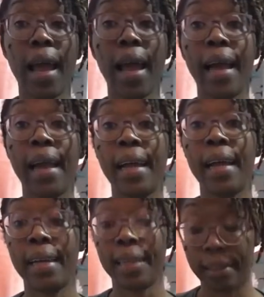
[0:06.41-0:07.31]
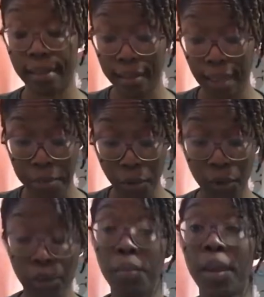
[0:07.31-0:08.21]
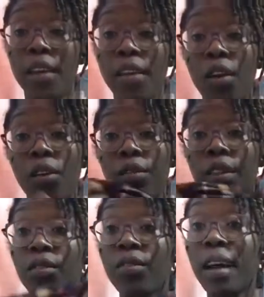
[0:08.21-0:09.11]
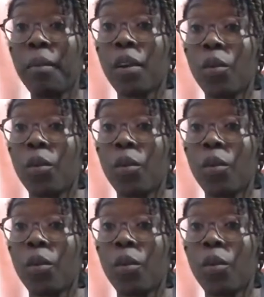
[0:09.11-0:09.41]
and I'm going to make it out of this fabric,